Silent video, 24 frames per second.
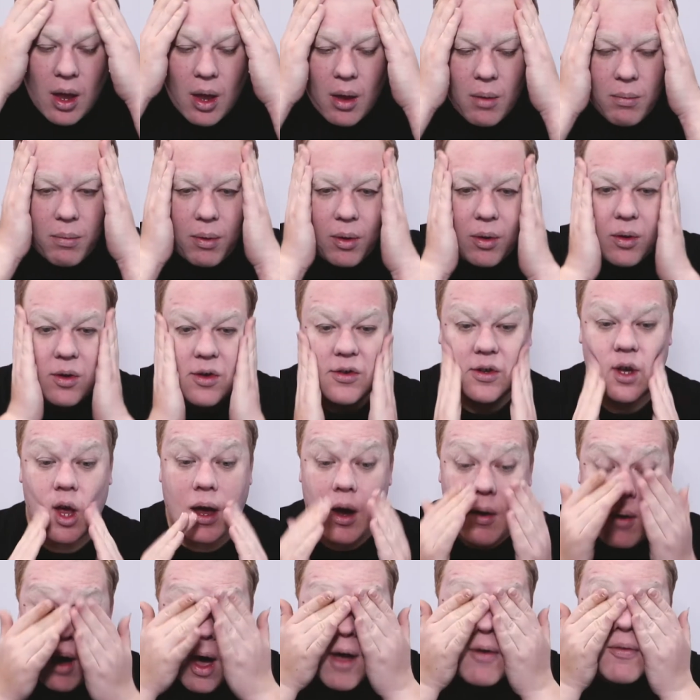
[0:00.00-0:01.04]
But
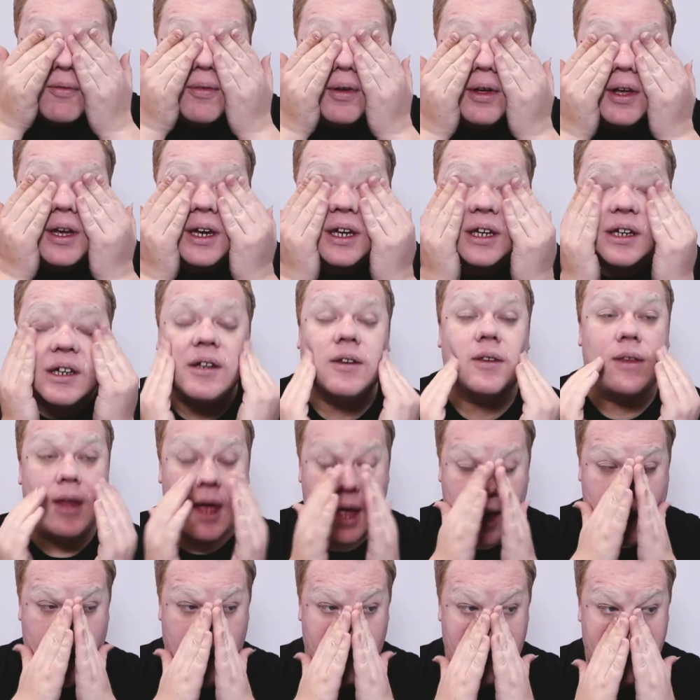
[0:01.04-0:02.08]
also I find
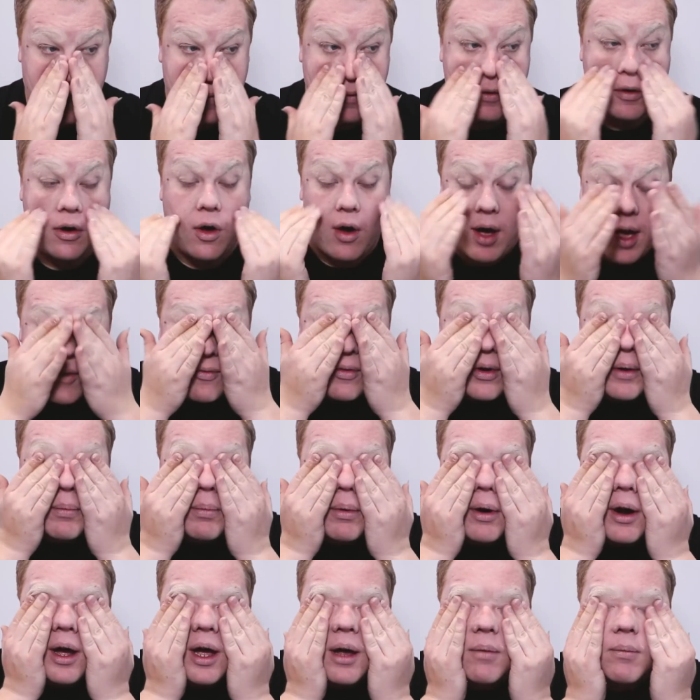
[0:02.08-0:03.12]
that not every
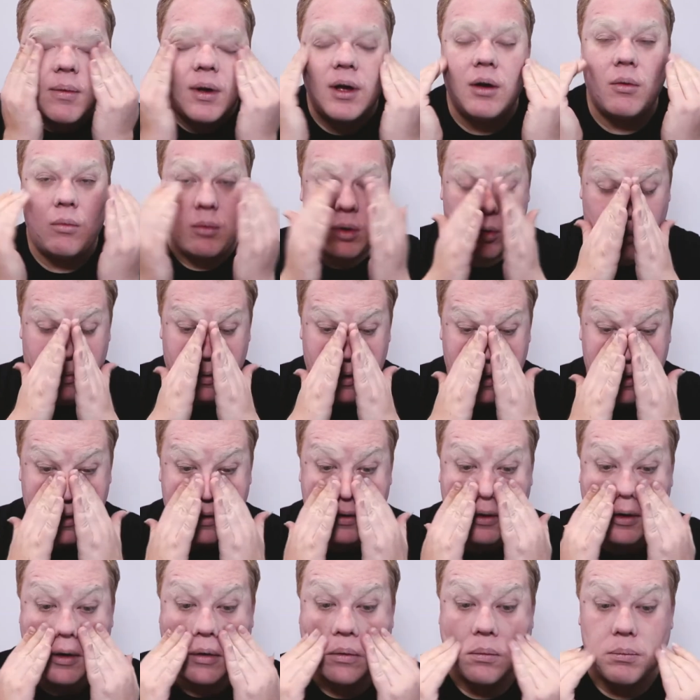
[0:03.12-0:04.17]
primer will
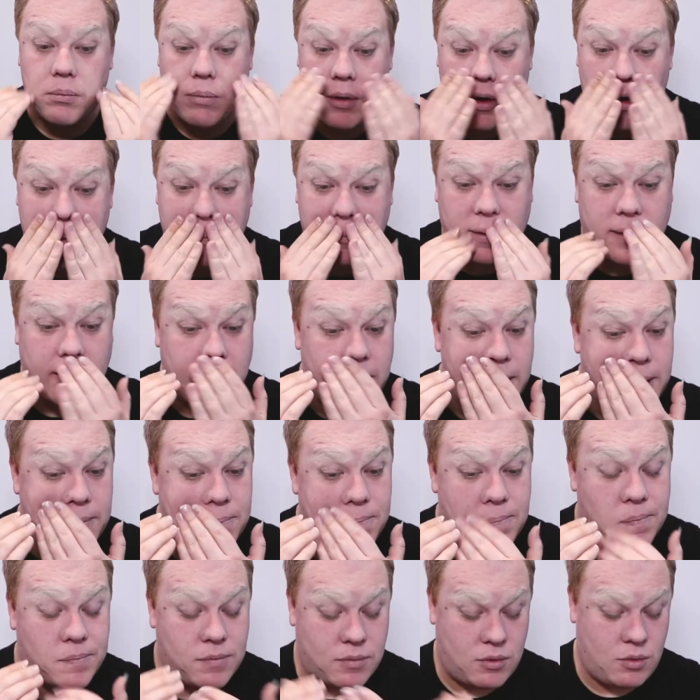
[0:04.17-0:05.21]
work perfectly
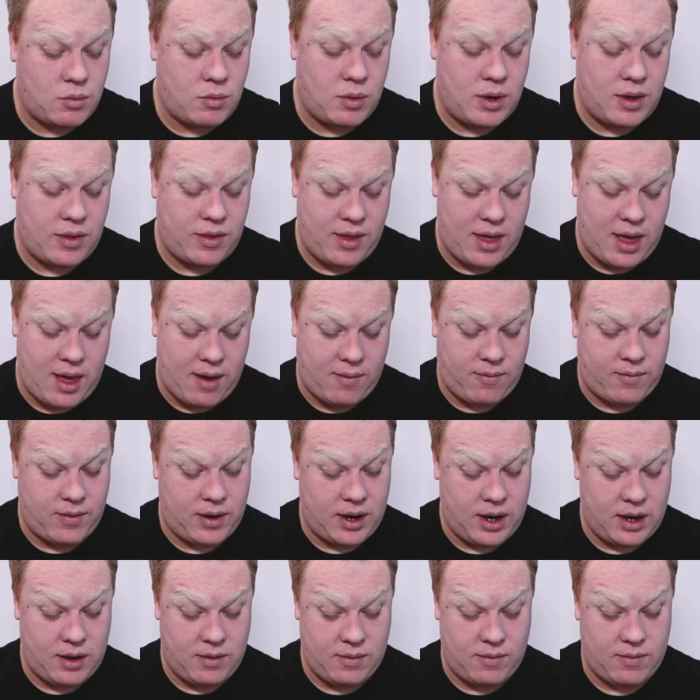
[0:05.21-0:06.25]
with
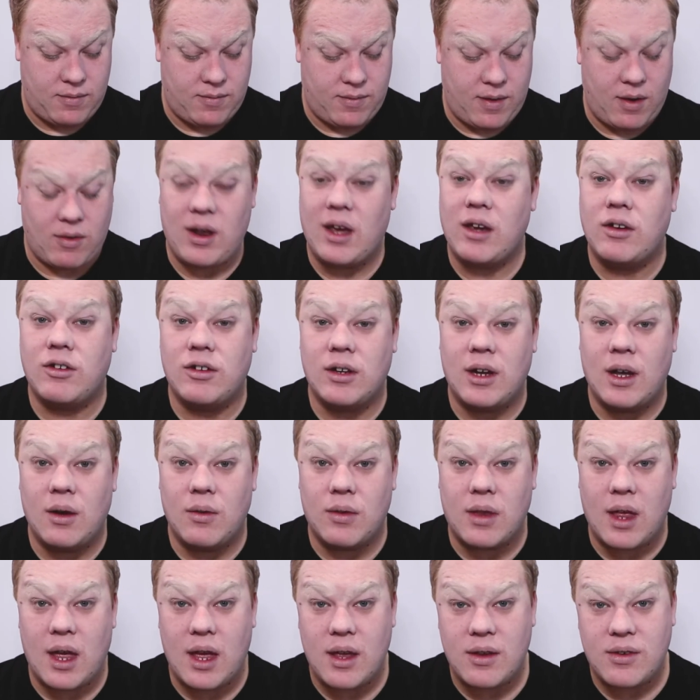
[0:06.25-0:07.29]
every foundation out
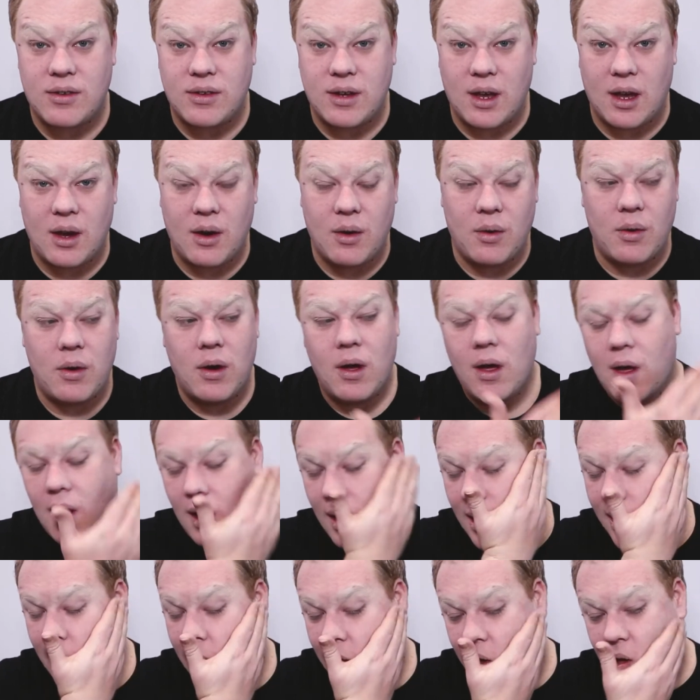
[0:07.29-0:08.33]
there, so
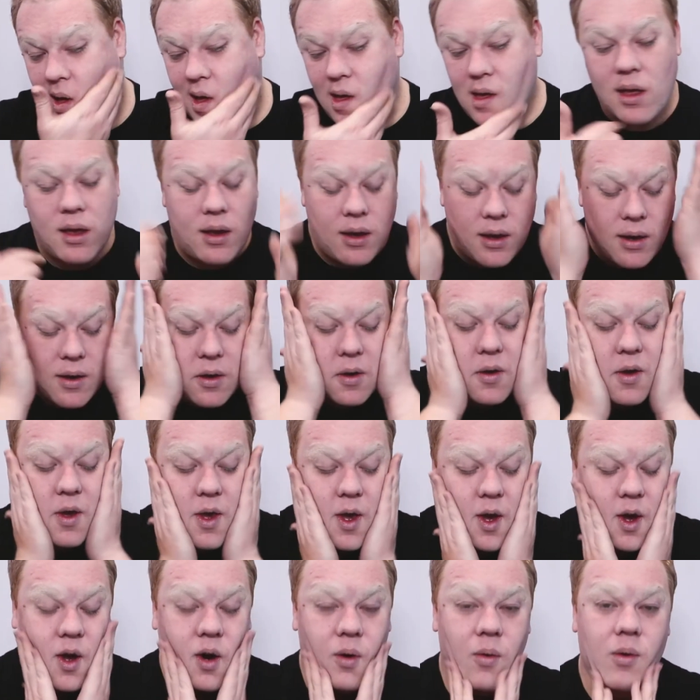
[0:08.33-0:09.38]

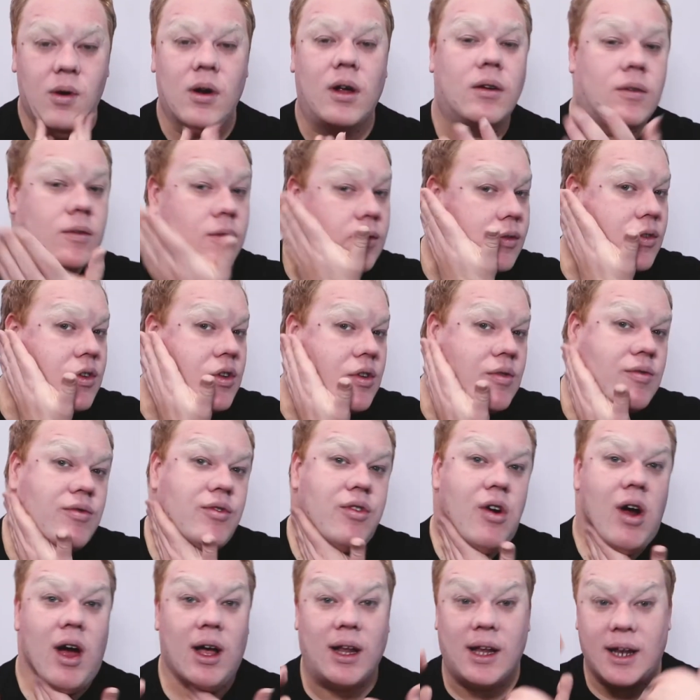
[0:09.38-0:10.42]
you're going to want to sort of
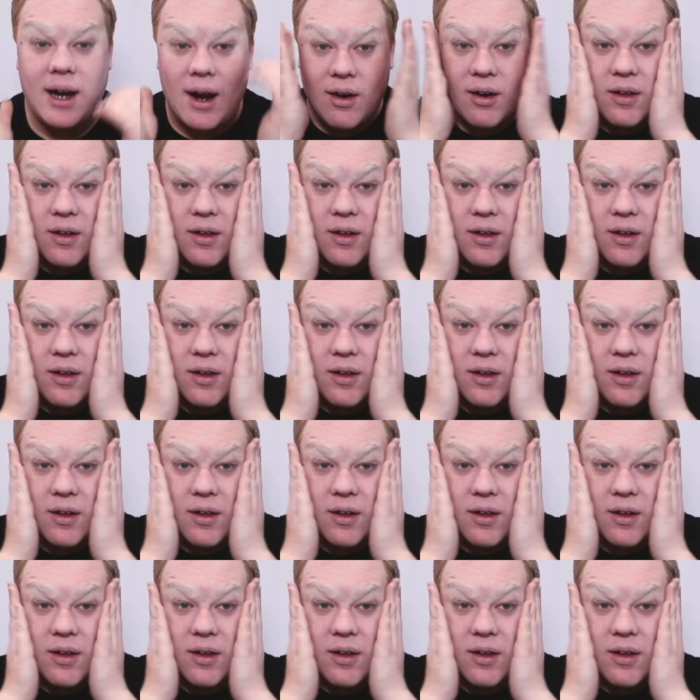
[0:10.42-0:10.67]
trial and error